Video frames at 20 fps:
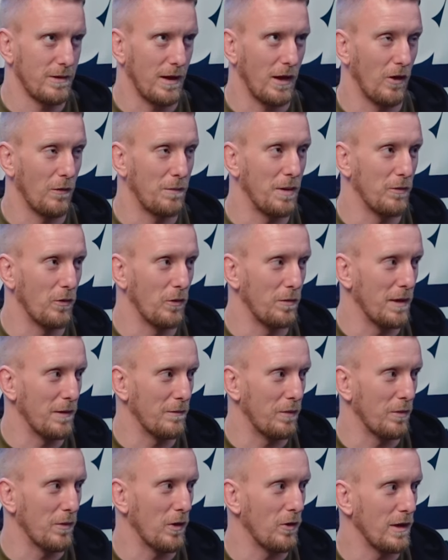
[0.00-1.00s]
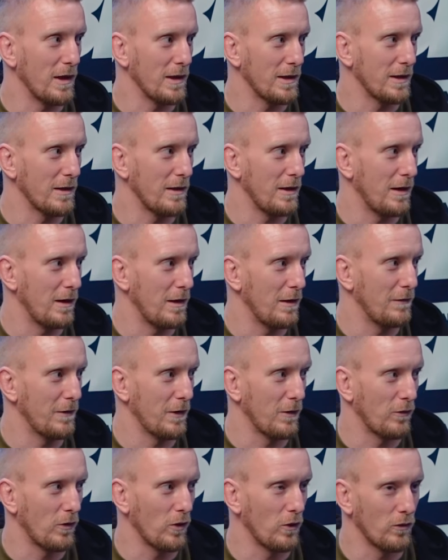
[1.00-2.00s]
lot of people being promoted uh, for
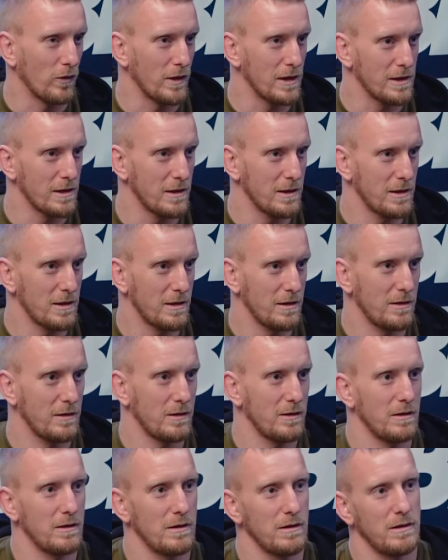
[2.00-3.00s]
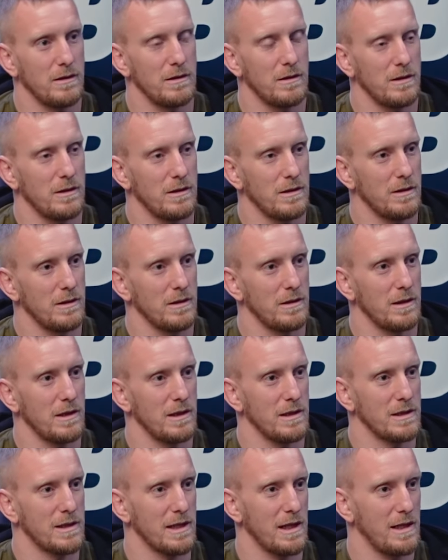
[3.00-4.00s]
the wrong reasons
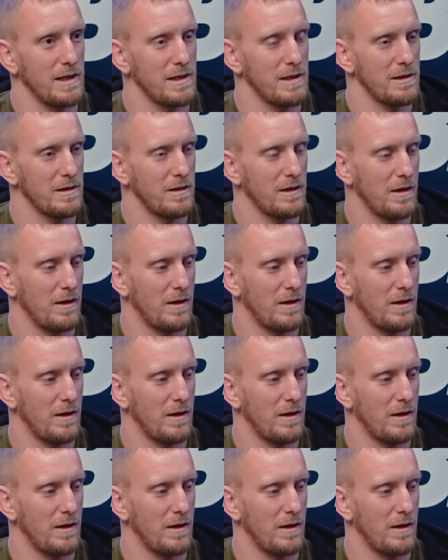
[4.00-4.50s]
these days.